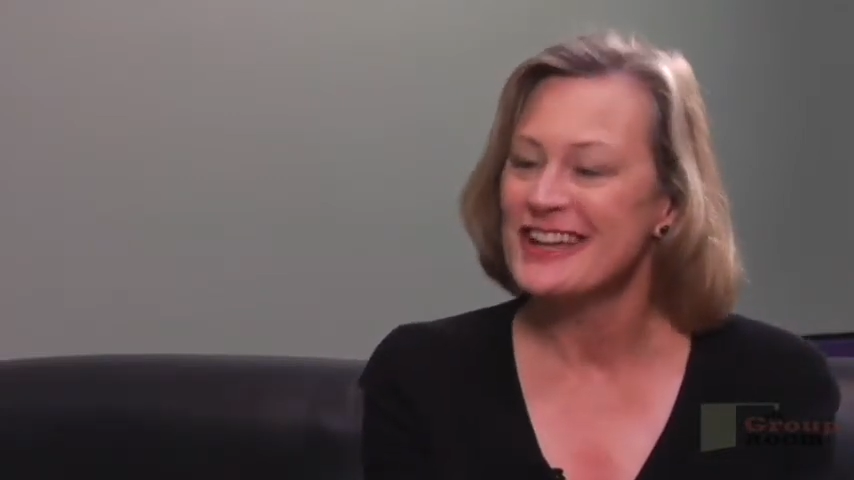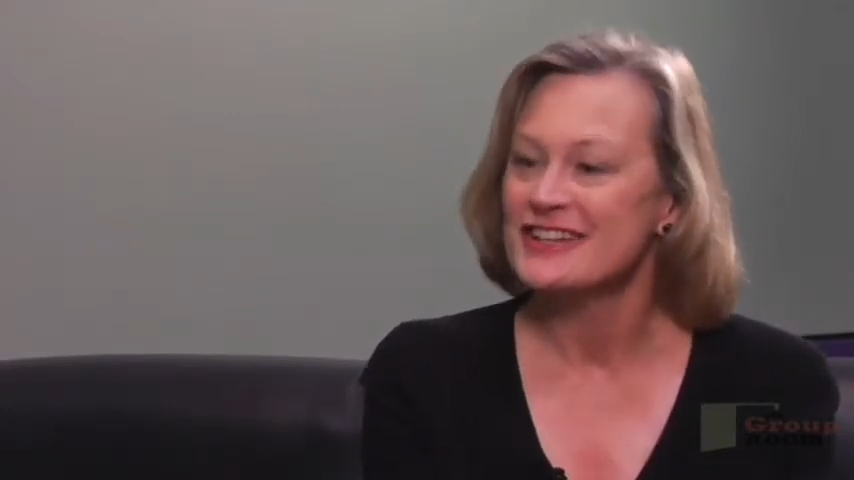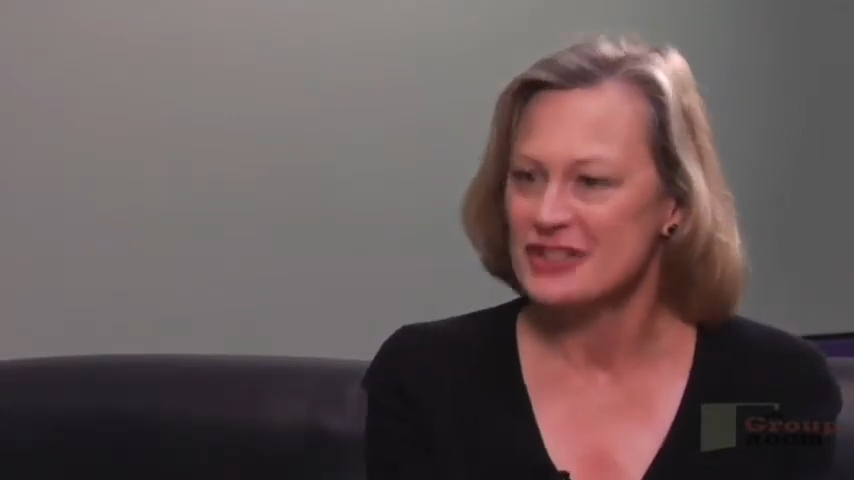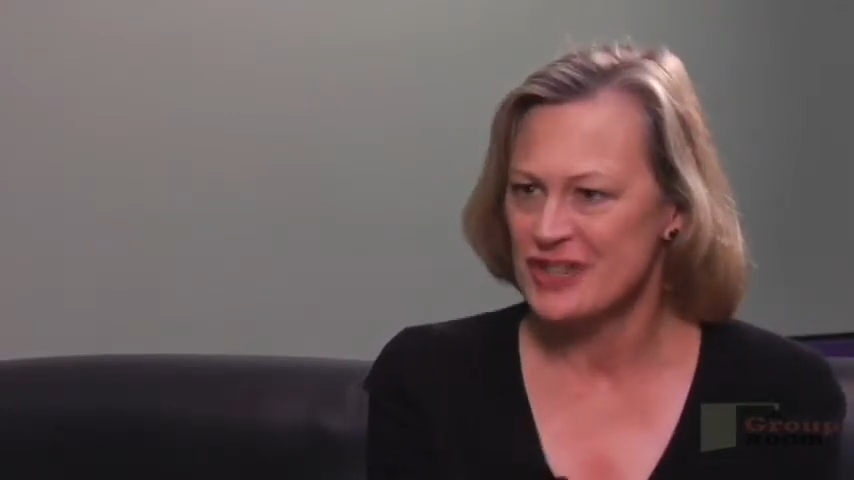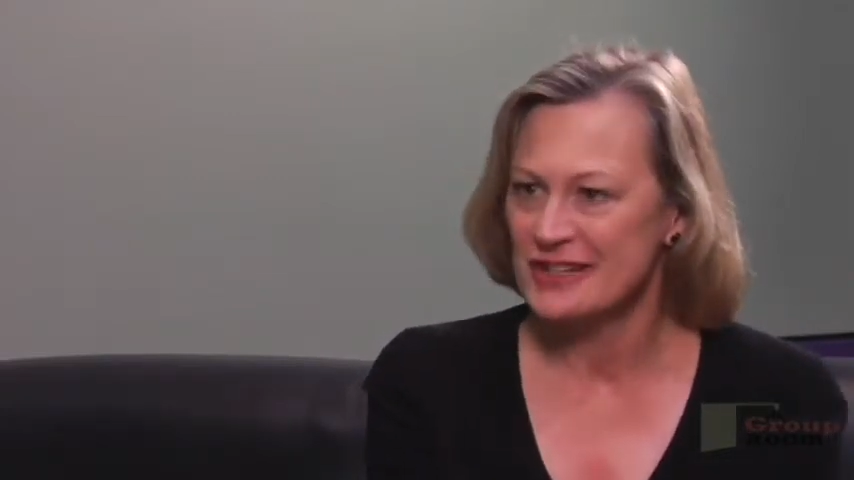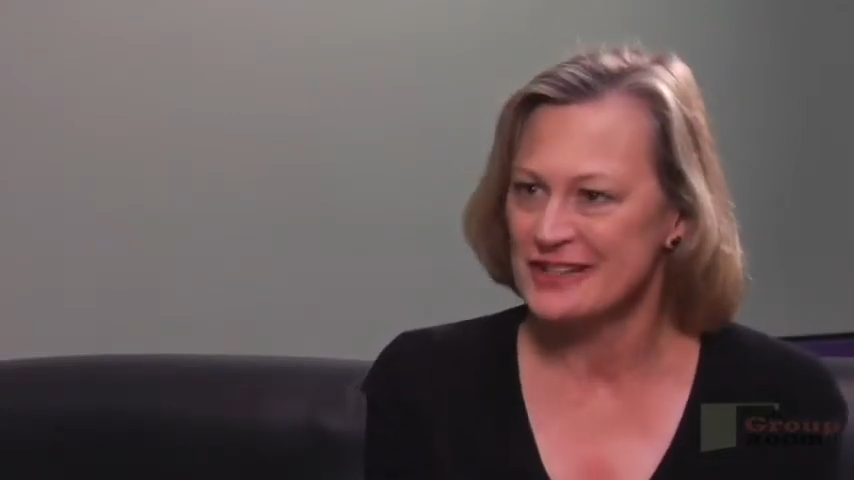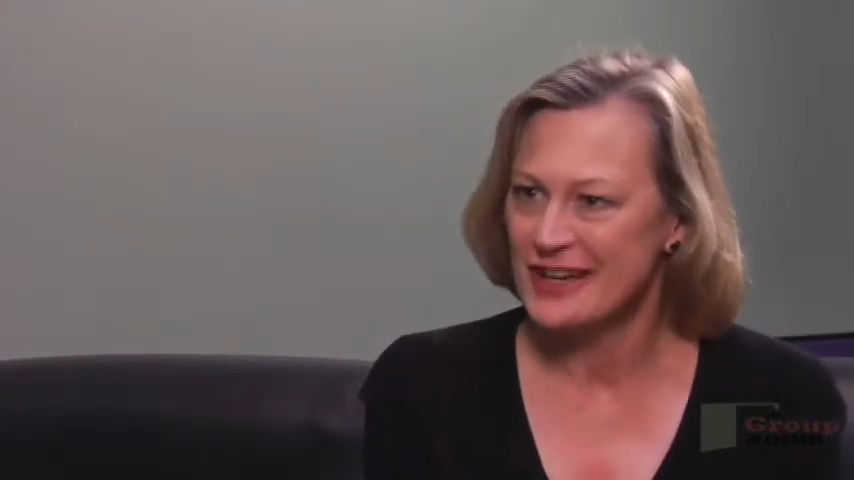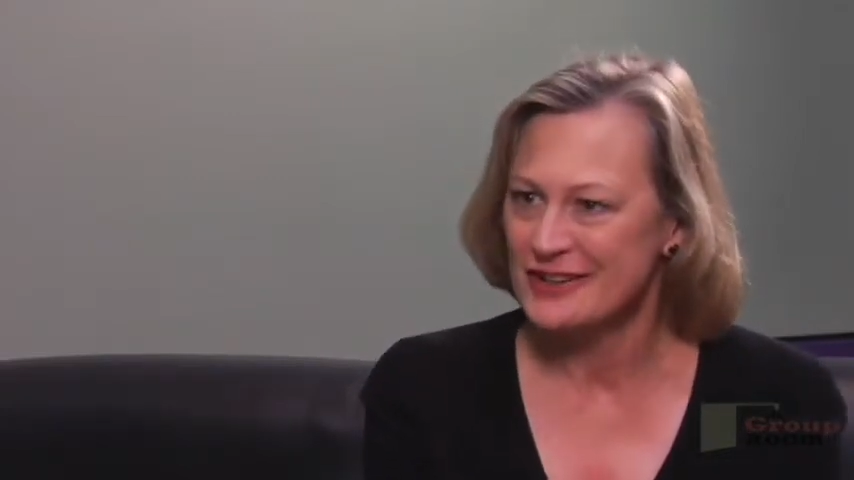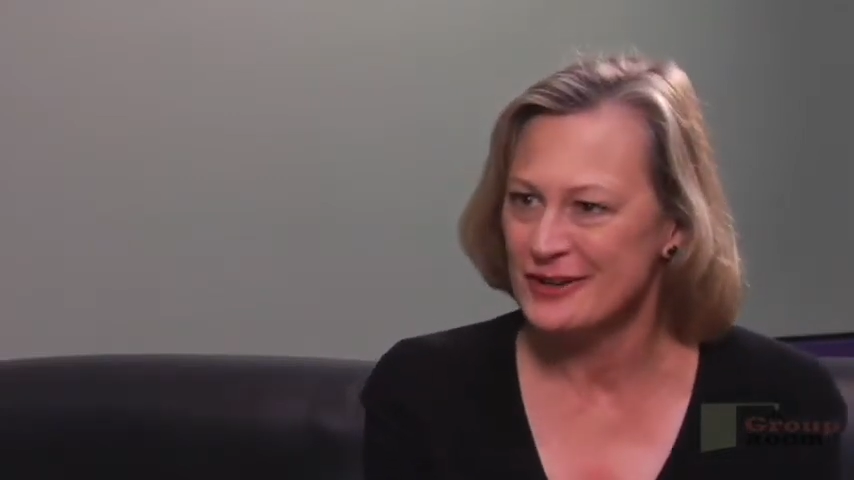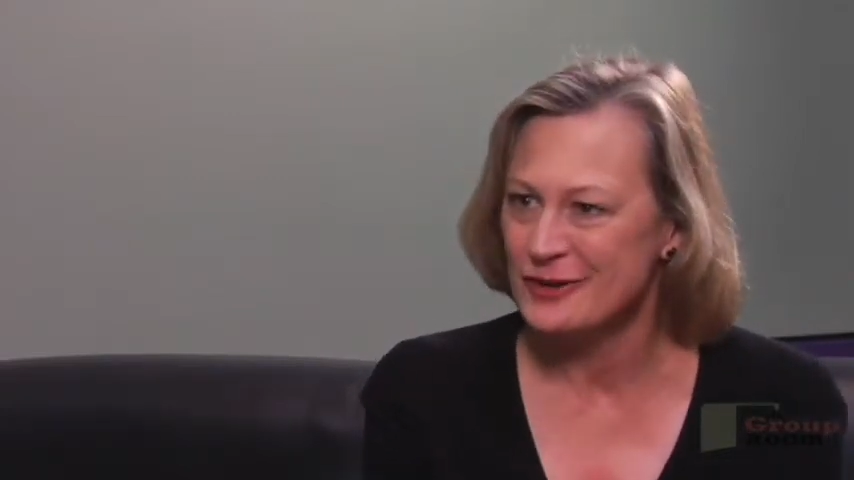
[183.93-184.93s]
to shut
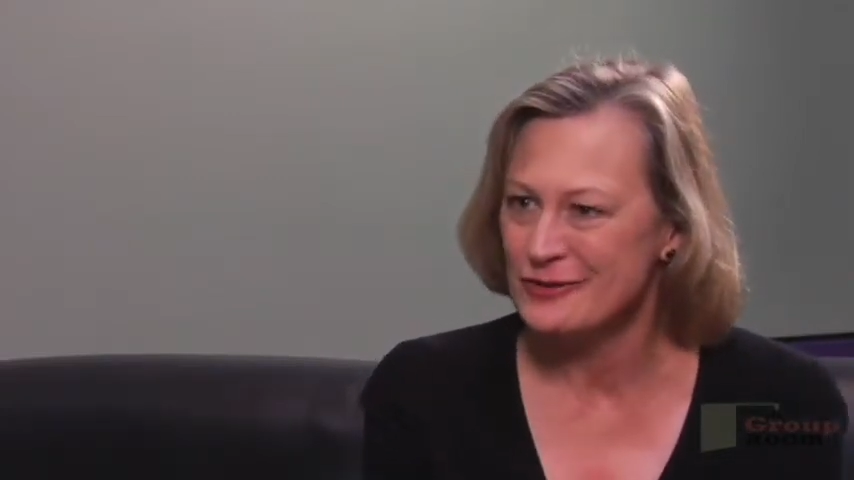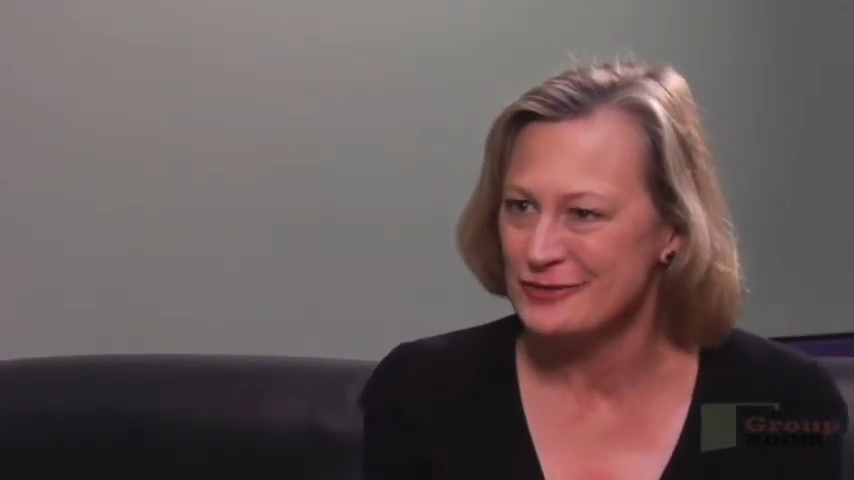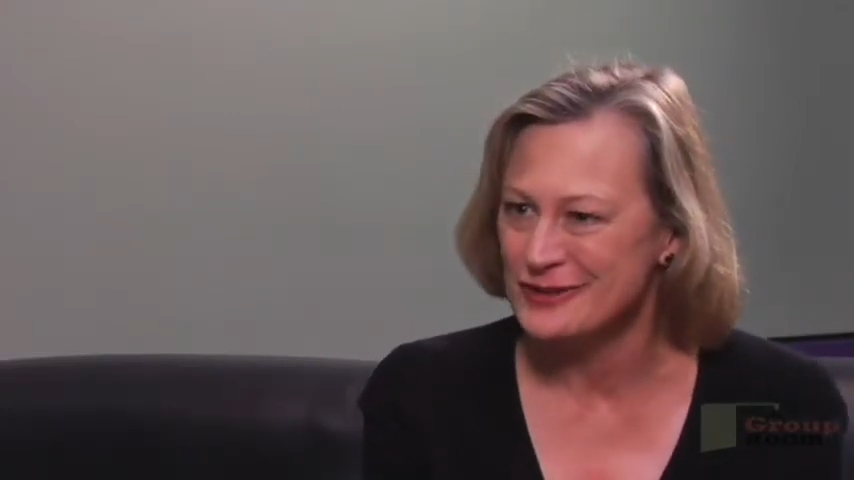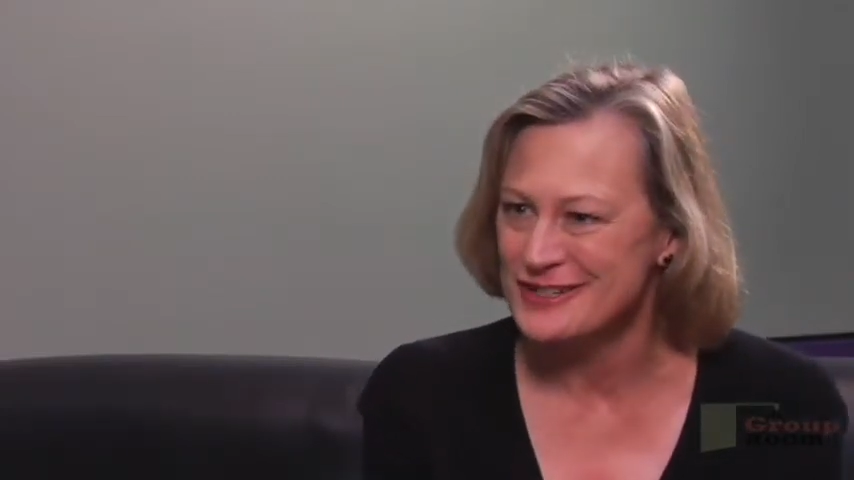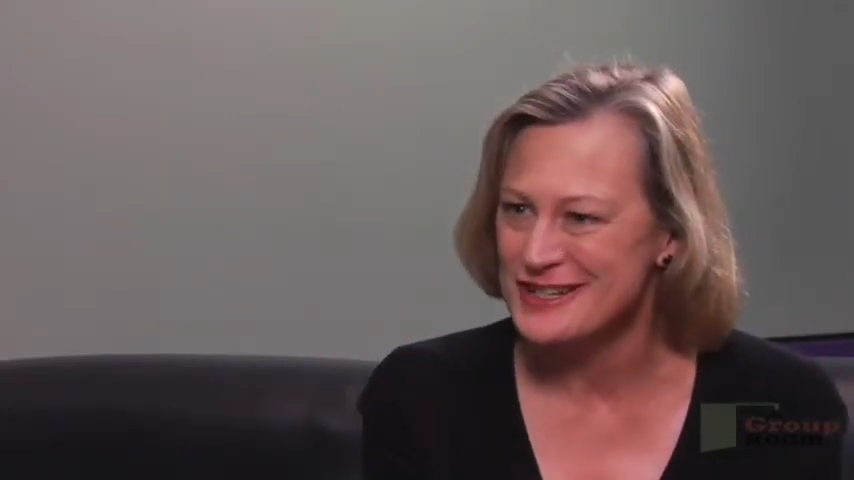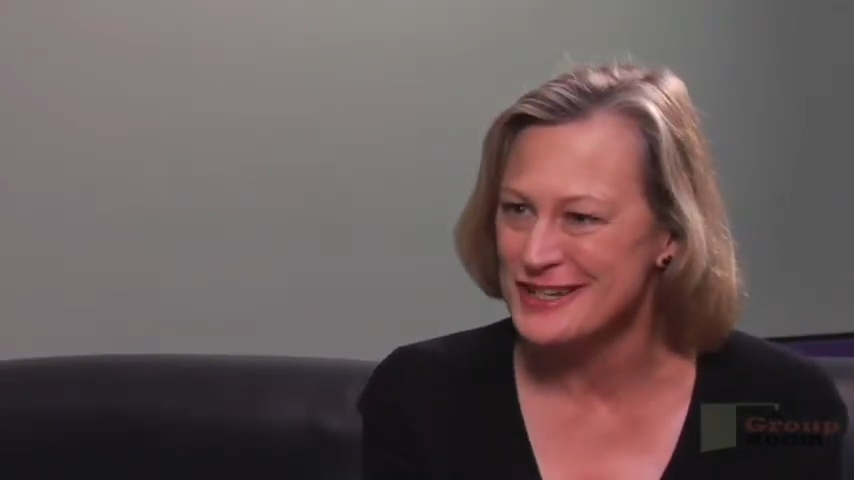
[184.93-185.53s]
down their ovaries